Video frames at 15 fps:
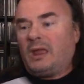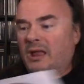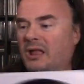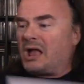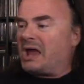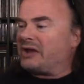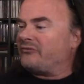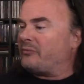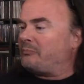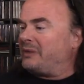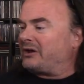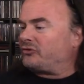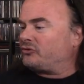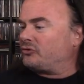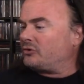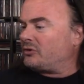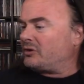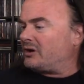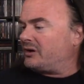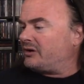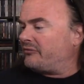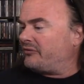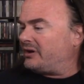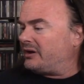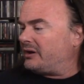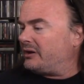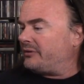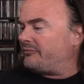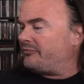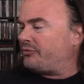kind of a mixture of
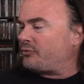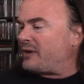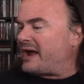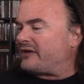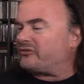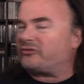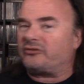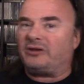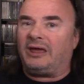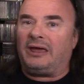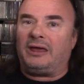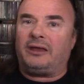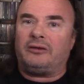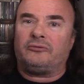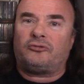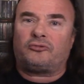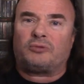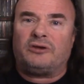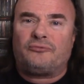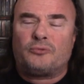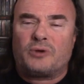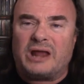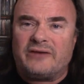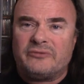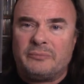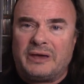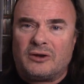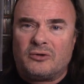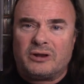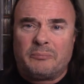uh, thrash and straightforward heavy
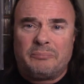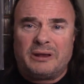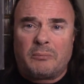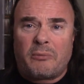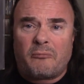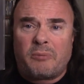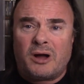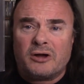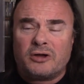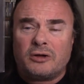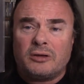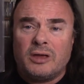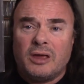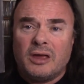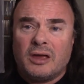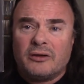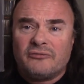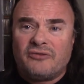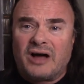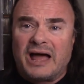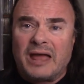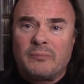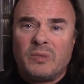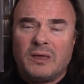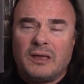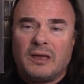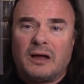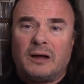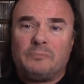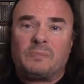metal and a bit of a punk vibe.
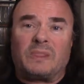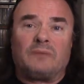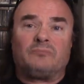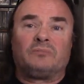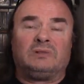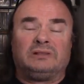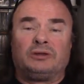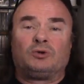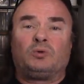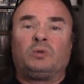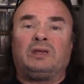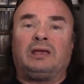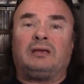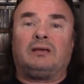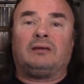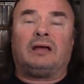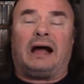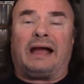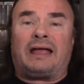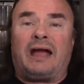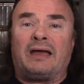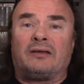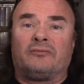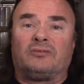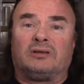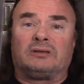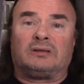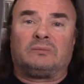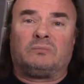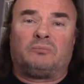Literally, I kind of
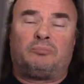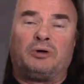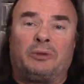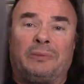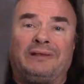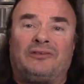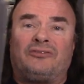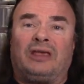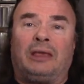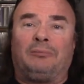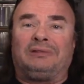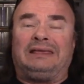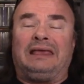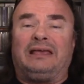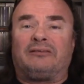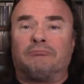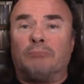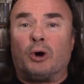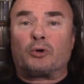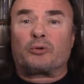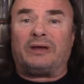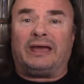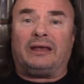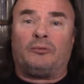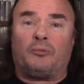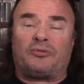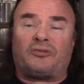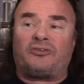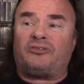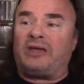put them in the same league as Motorhead
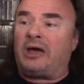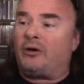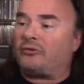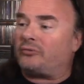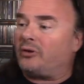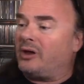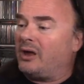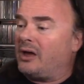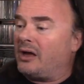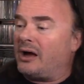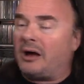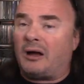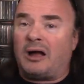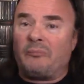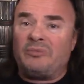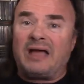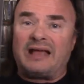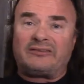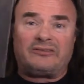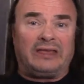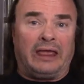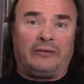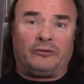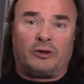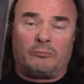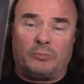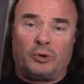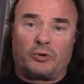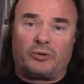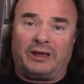with the sound. Uh, I'm not saying they're a
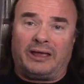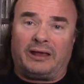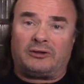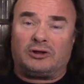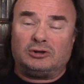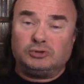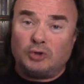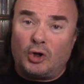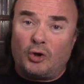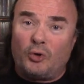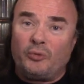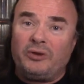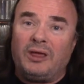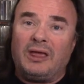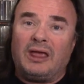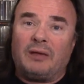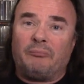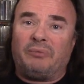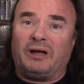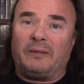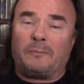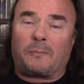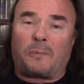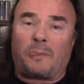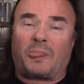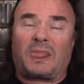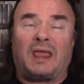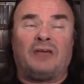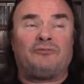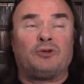Motorhead clone, but
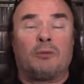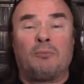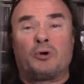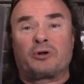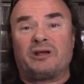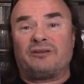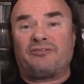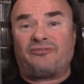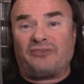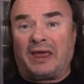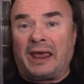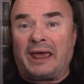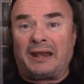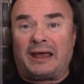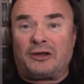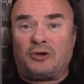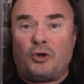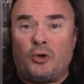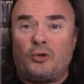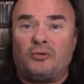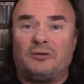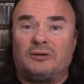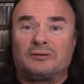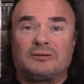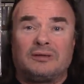if you're a Motorhead fan, I couldn't